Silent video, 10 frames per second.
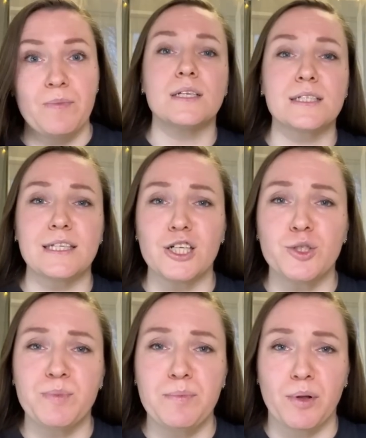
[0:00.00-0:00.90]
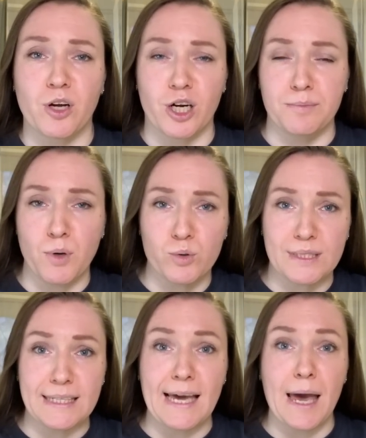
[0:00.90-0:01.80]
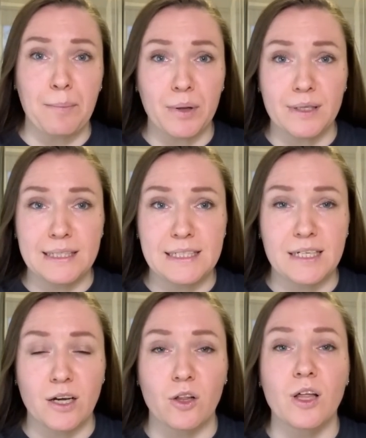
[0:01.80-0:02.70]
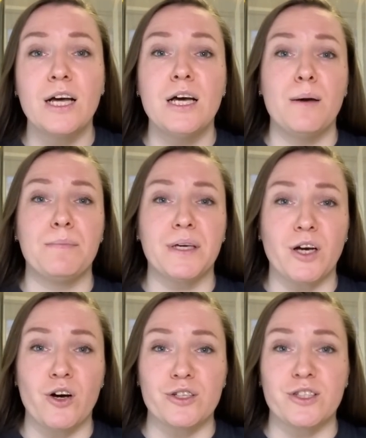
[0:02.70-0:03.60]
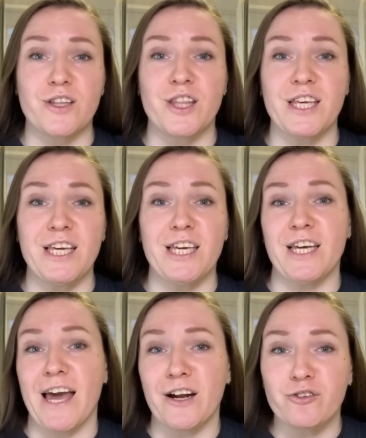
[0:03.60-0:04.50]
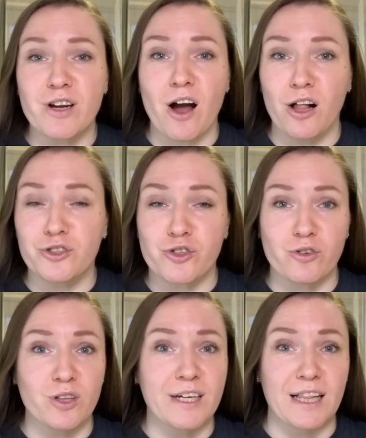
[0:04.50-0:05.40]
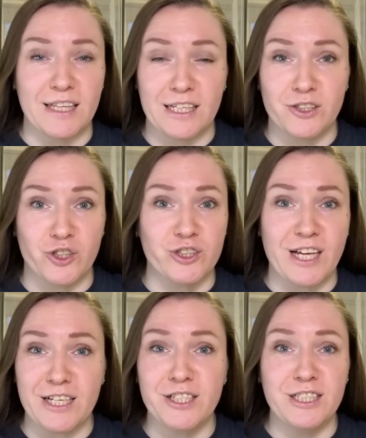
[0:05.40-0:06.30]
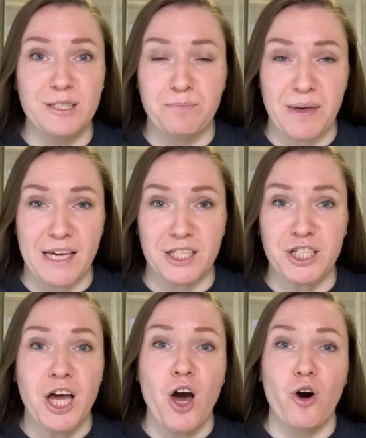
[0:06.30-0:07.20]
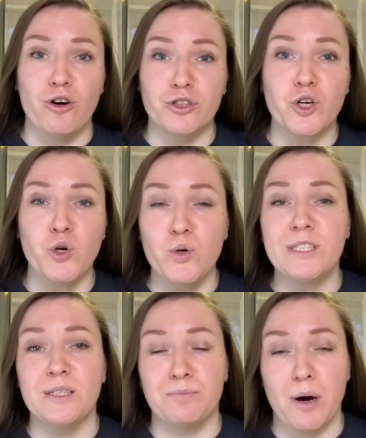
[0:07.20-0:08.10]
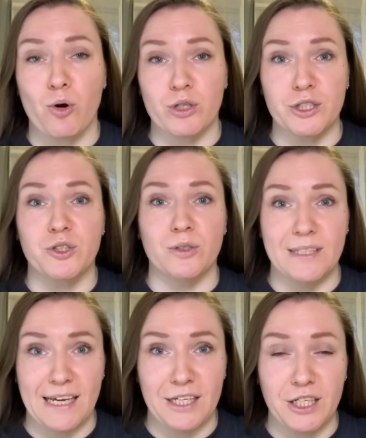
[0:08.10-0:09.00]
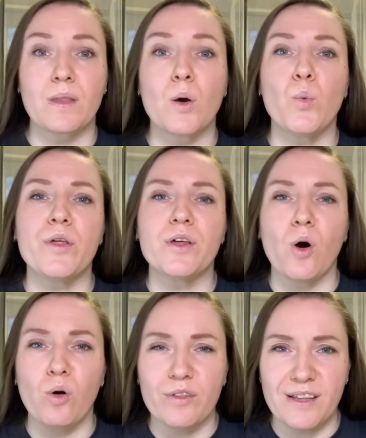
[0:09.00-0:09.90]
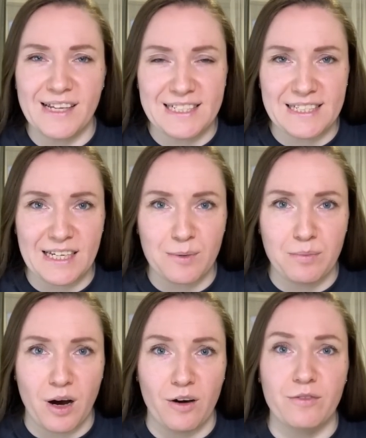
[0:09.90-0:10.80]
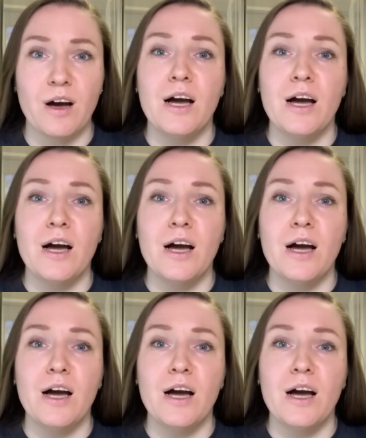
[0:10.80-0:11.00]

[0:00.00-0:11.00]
Such people are mostly apolitical because the agricultural calendar doesn't depend on who's in power today. With all that I said above,